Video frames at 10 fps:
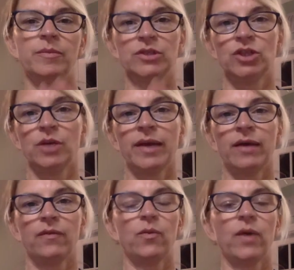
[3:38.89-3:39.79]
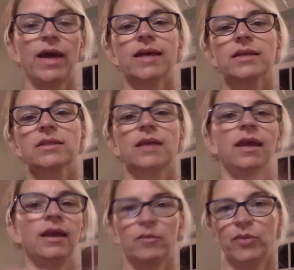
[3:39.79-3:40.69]
dump out the wax
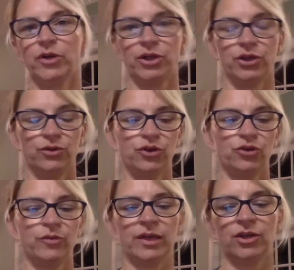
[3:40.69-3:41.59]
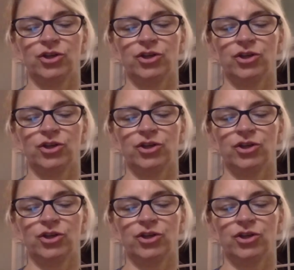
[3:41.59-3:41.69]
and put a new cube in.